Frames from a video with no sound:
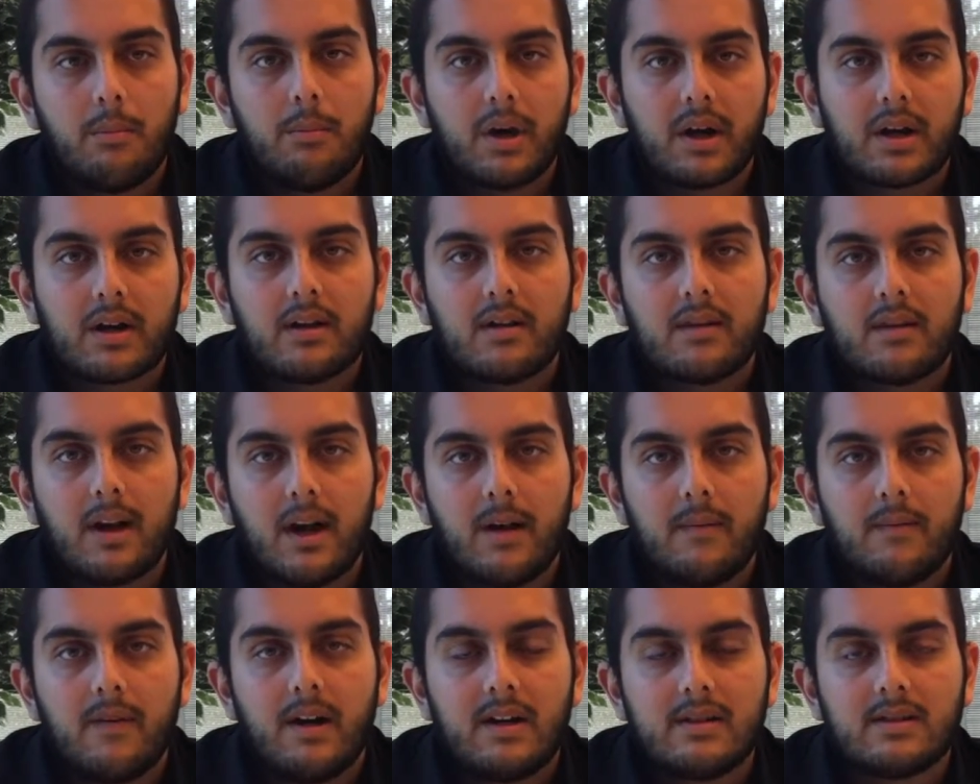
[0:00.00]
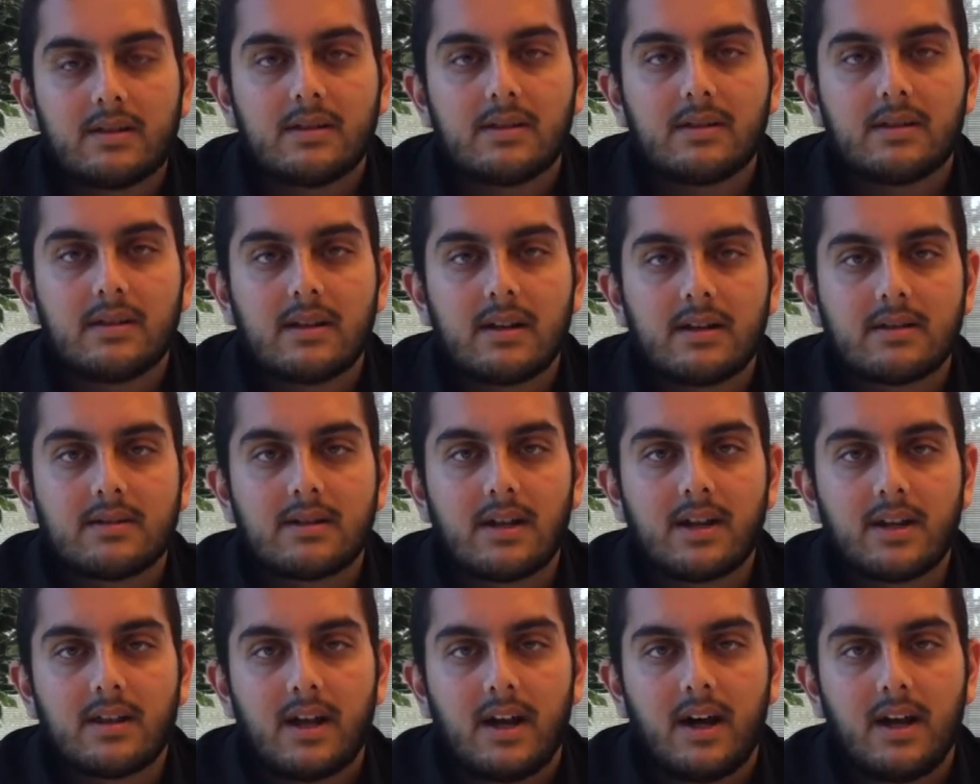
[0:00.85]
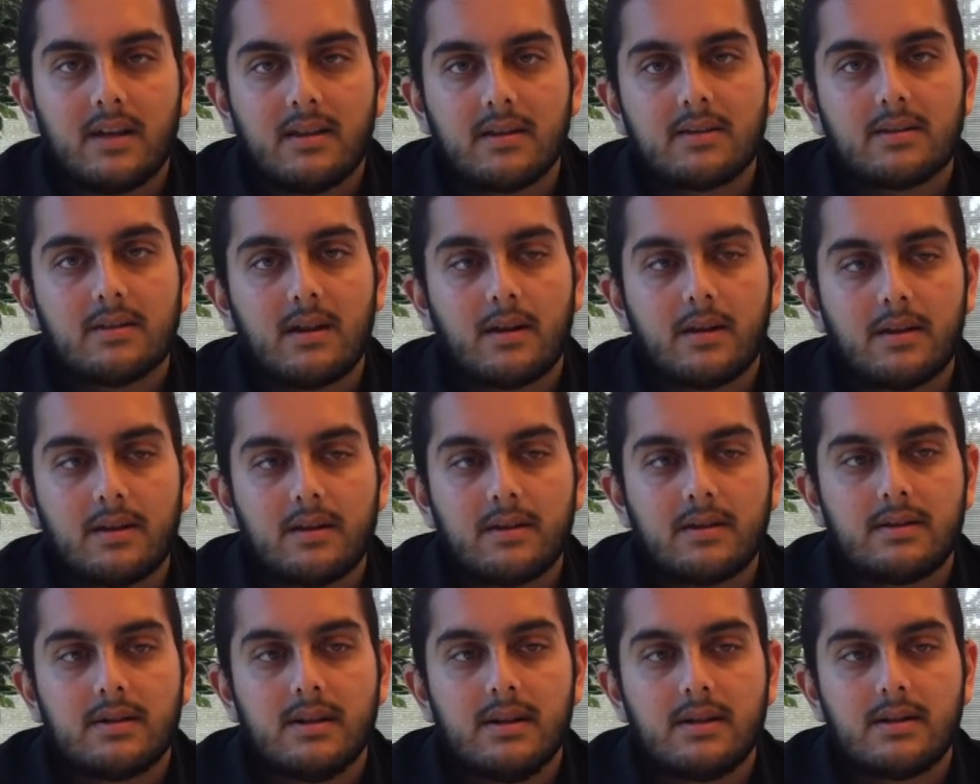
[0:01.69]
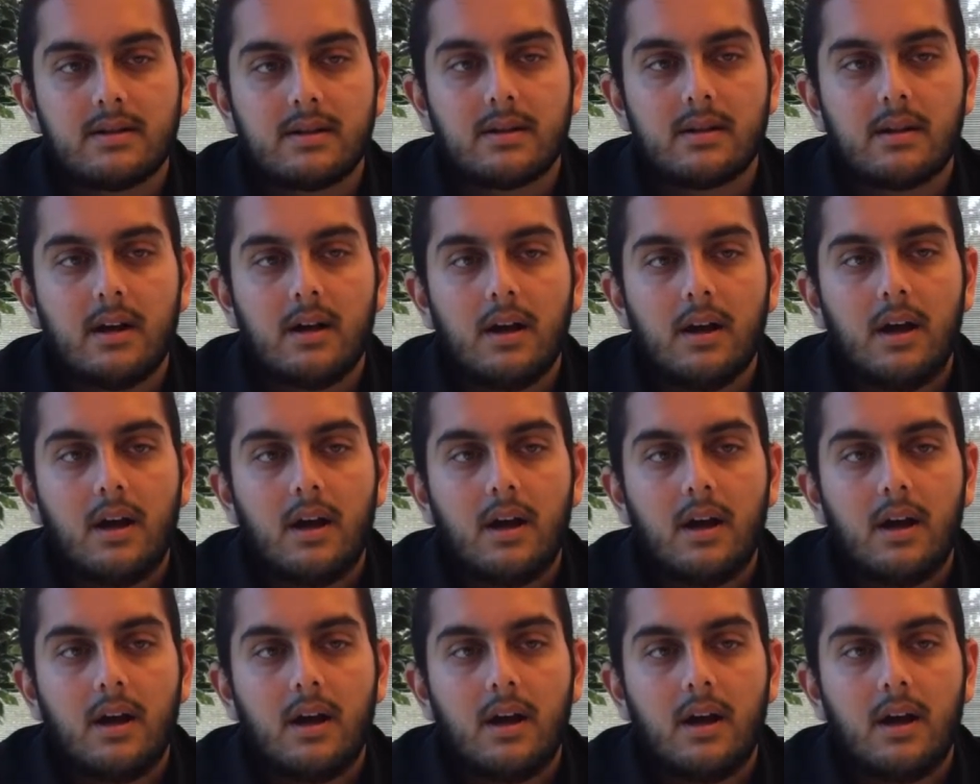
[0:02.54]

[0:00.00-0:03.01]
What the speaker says: picking typefaces and things like that in the start of the season.